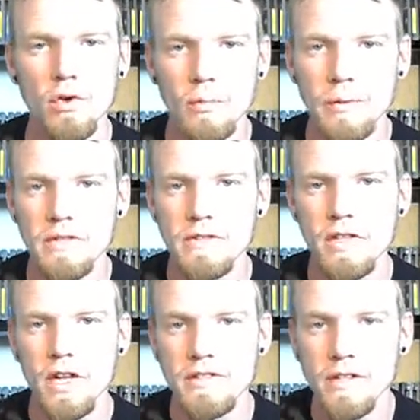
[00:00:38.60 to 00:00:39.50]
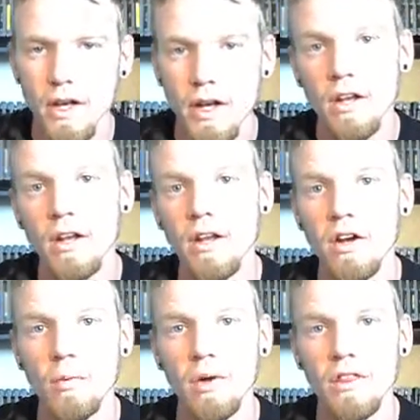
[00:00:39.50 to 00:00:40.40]
YouTube? It's Jason again
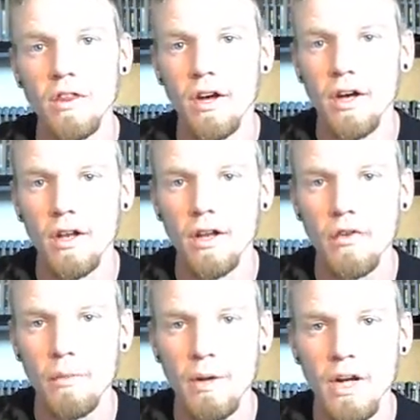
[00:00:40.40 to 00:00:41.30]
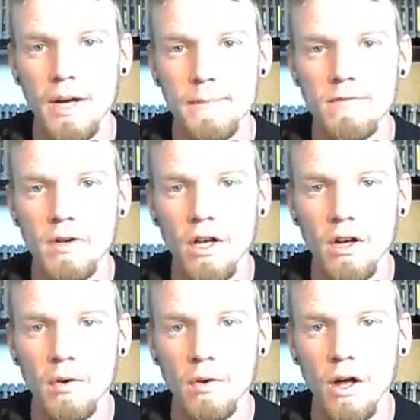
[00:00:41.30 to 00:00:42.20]
here with another pickups
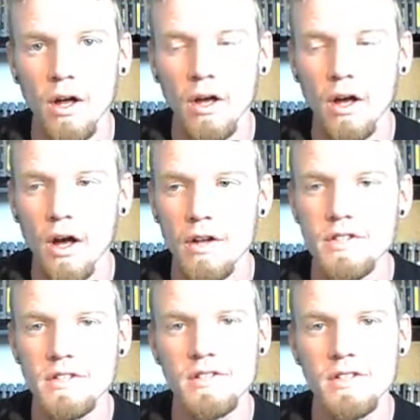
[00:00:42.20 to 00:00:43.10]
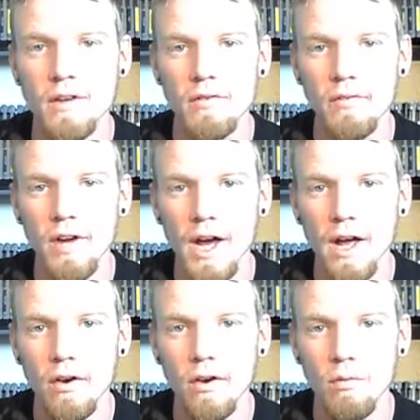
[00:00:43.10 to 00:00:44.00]
video. Just the stuff I've
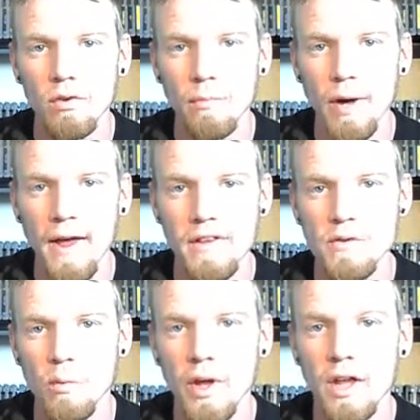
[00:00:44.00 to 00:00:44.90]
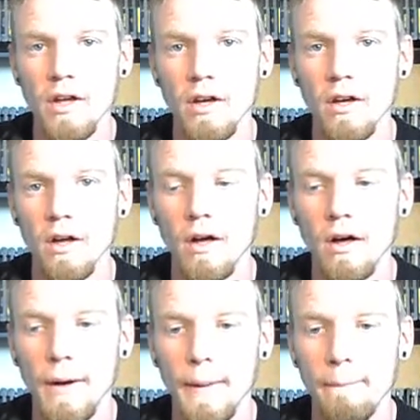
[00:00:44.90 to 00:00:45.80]
got over the past week.
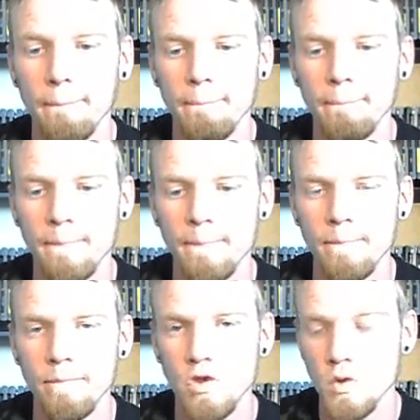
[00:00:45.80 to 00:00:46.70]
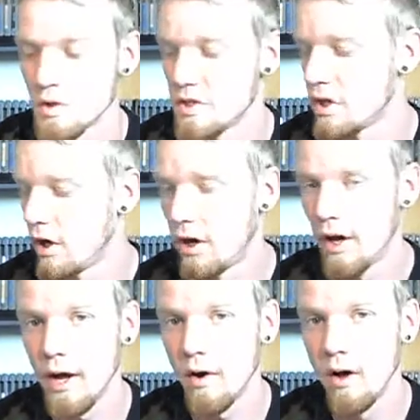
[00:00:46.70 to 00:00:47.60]
So we'll just start it
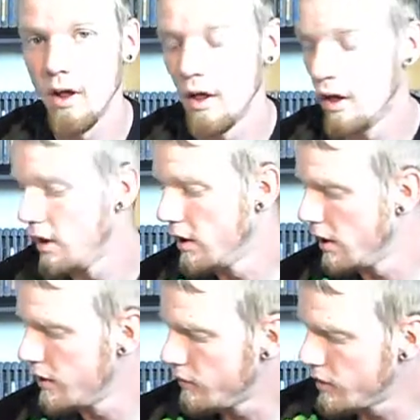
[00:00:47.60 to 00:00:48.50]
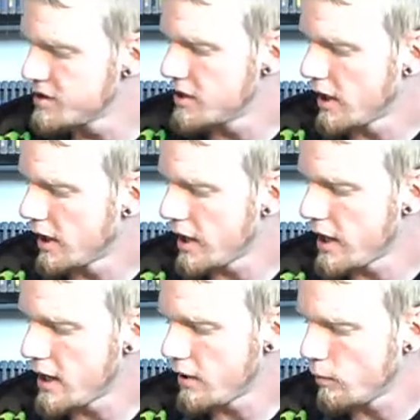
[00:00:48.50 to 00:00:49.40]
out. The first thing I
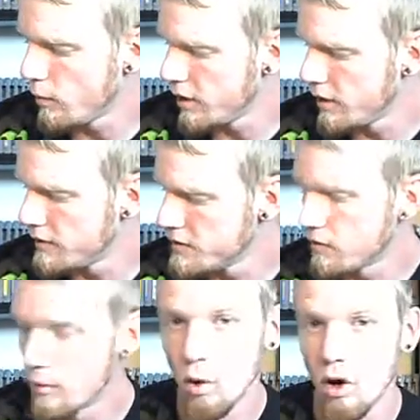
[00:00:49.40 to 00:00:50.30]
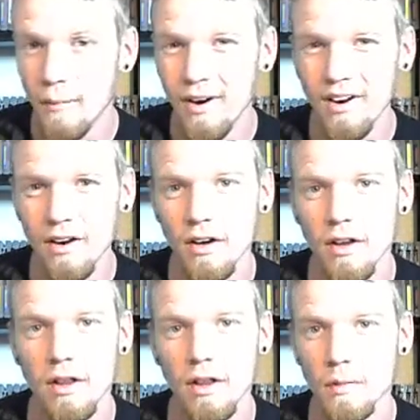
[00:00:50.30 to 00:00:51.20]
got was from Walmart.
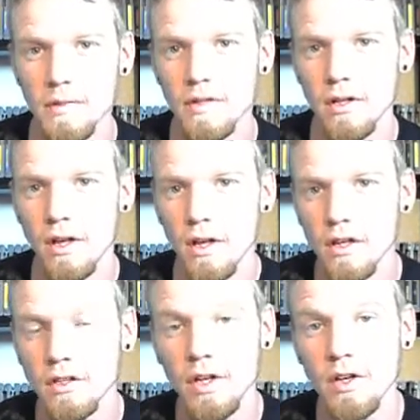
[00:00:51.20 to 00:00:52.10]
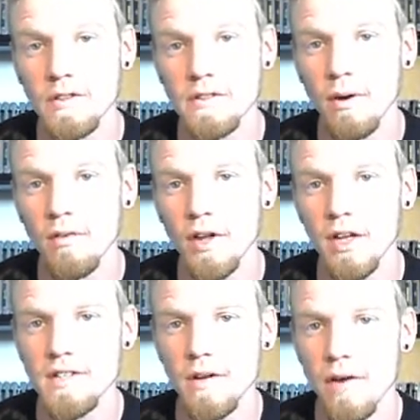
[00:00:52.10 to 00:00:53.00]
It was a clearance. My
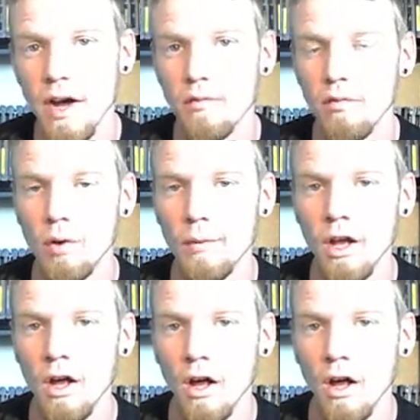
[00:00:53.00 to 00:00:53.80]
fiance found it for me.